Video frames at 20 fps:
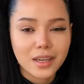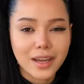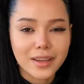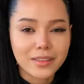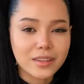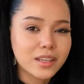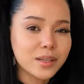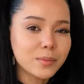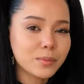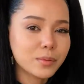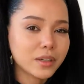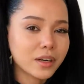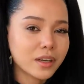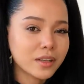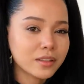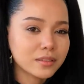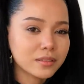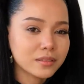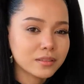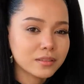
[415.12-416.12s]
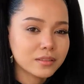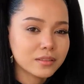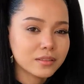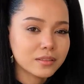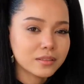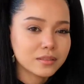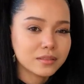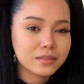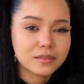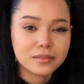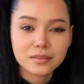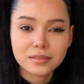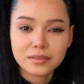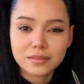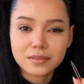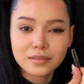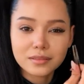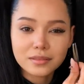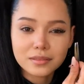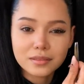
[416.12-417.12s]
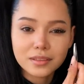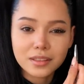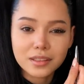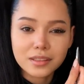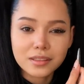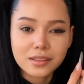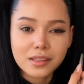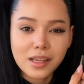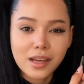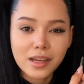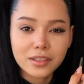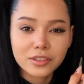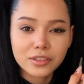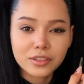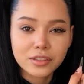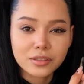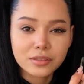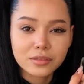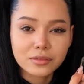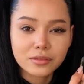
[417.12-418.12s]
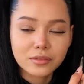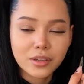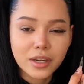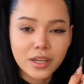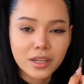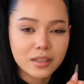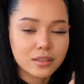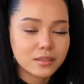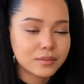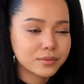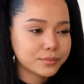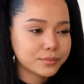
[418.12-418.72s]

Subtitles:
I think I put on this lash, right?